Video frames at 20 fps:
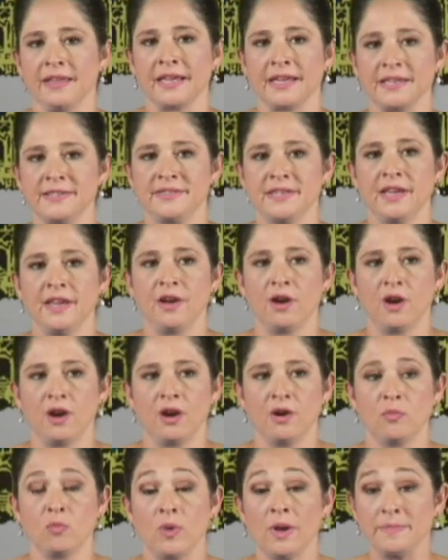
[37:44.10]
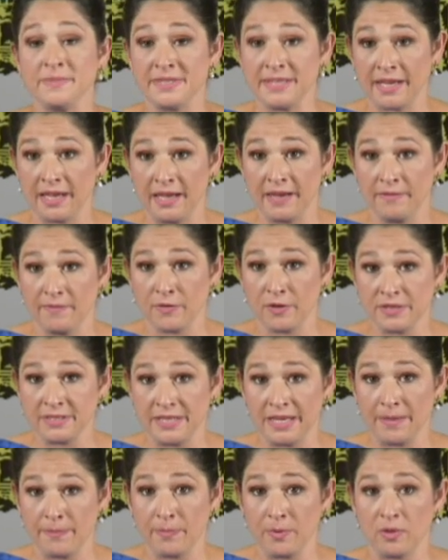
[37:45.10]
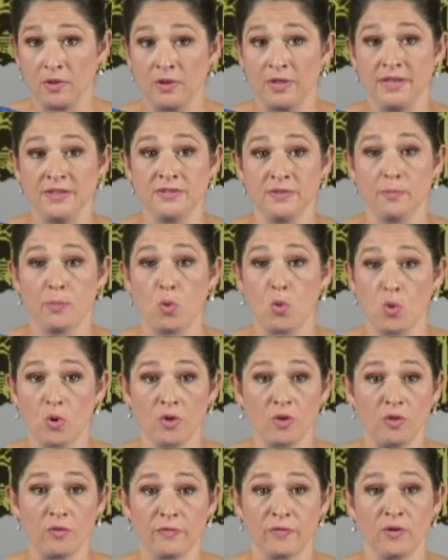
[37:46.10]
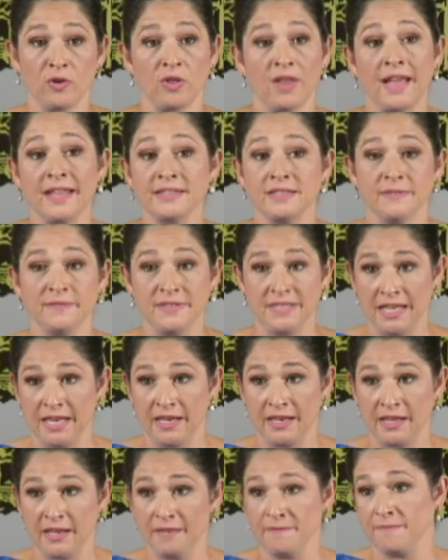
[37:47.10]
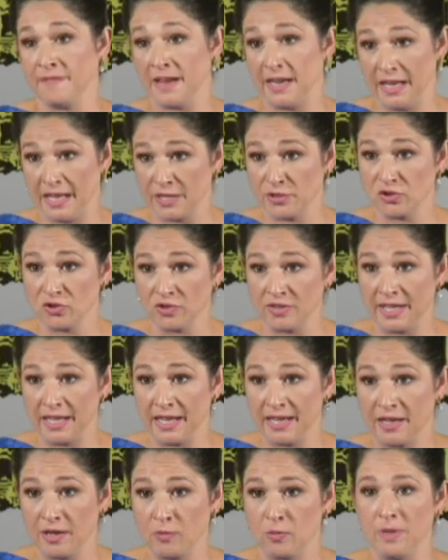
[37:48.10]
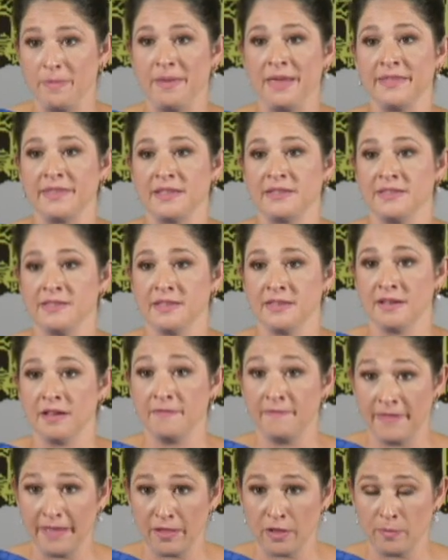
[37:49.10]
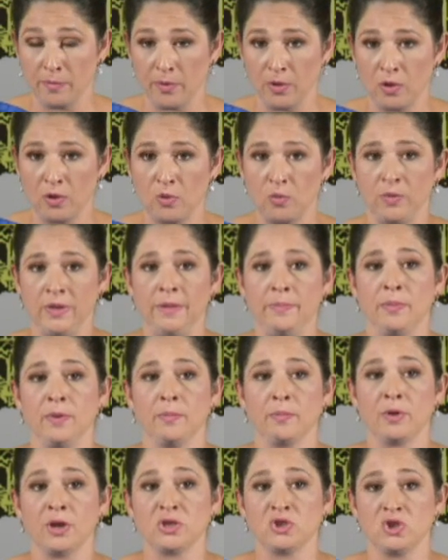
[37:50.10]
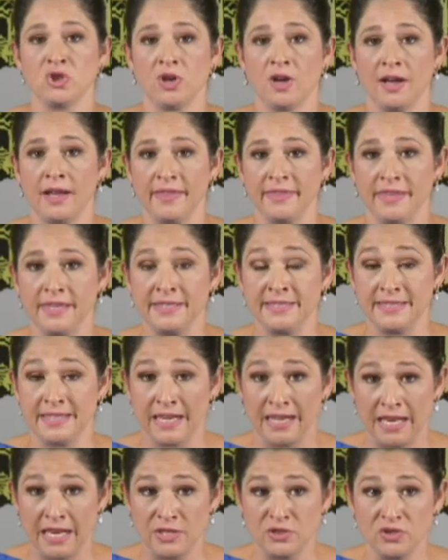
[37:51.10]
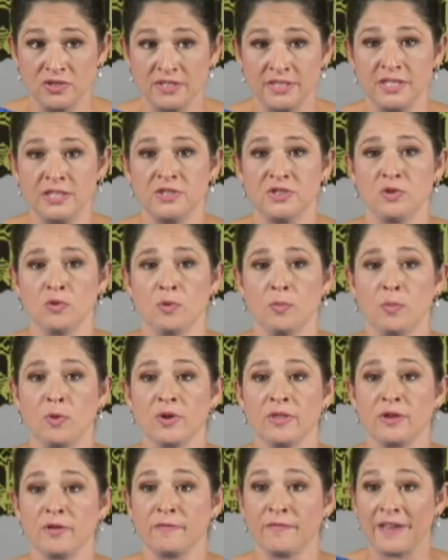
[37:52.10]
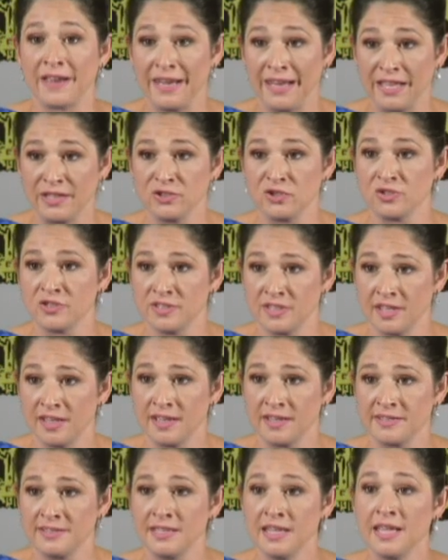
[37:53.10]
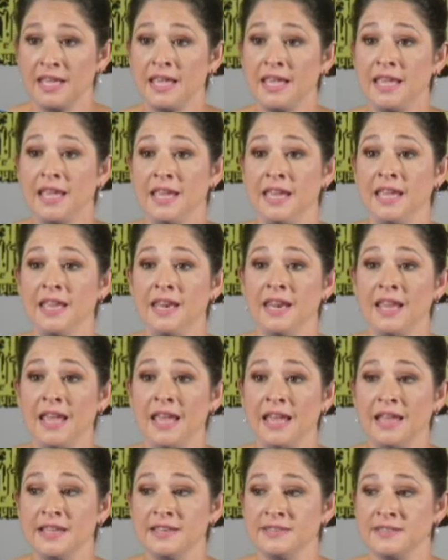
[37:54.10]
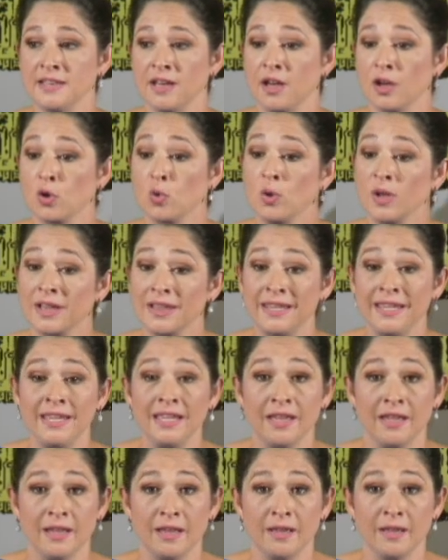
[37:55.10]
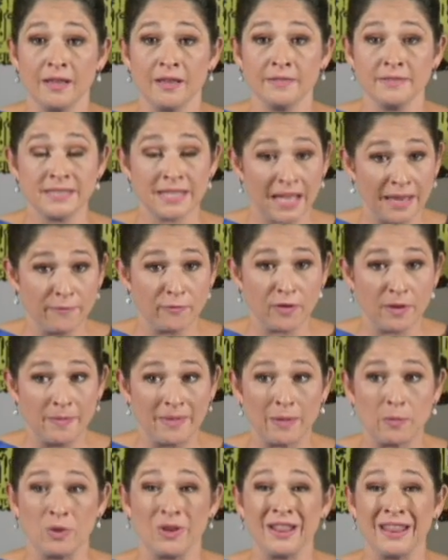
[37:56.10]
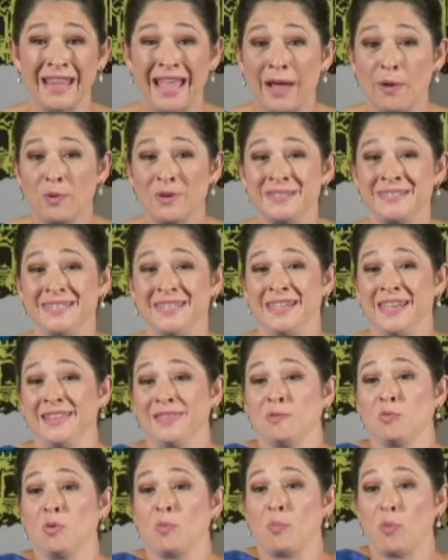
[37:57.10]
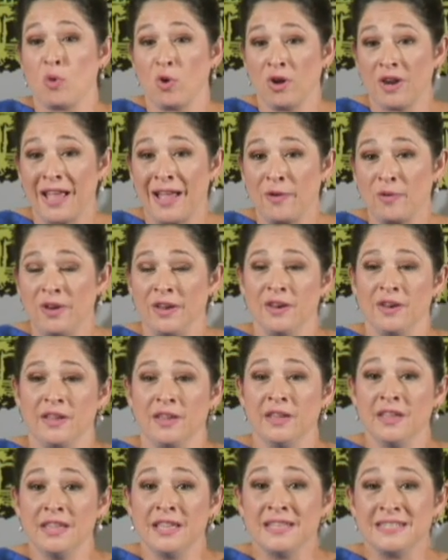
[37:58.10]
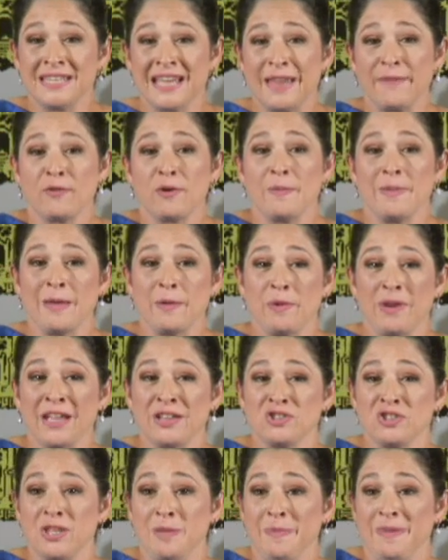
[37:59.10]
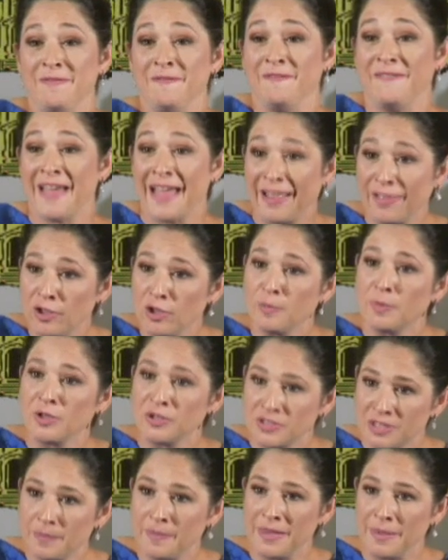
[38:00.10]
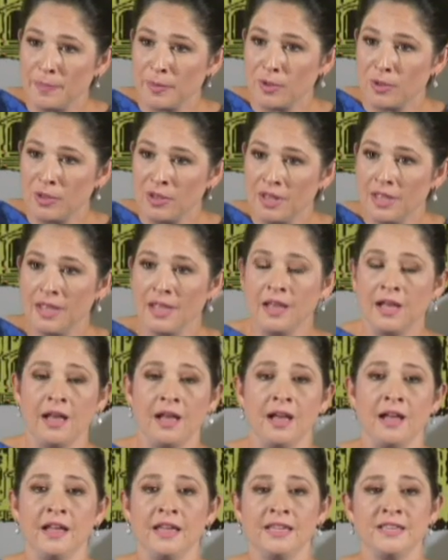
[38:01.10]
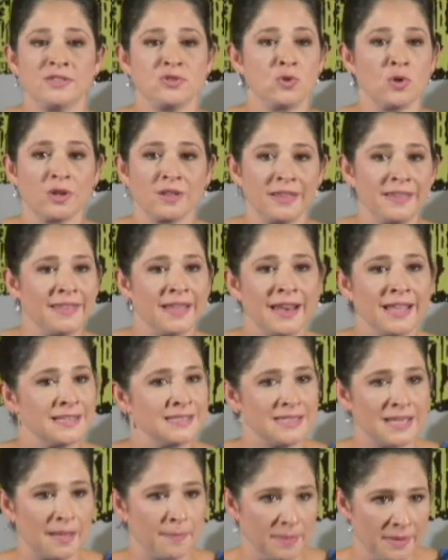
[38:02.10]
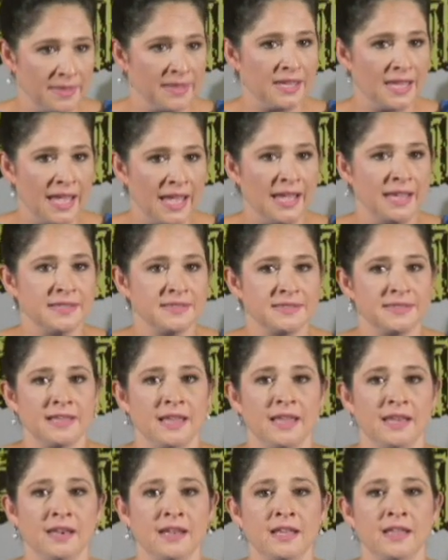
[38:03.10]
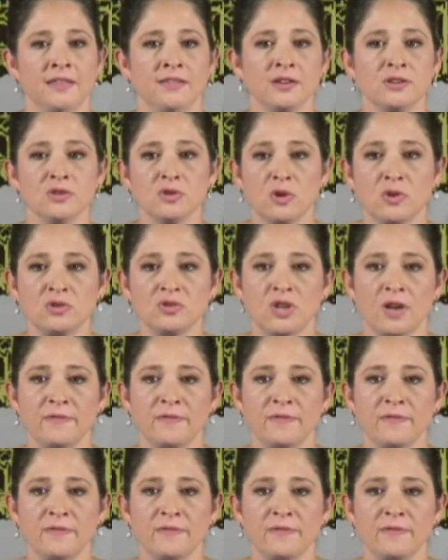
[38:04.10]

Like I said, our website, for example, is a portal for lots of data and financial data. We make that available. We put pressure on the state agencies to report their financials to us in as uh, quickly a time frame that would allow us to get the report out in a time frame that would actually be valuable to people. Uh, historically, that has not been the case. That the comptroller's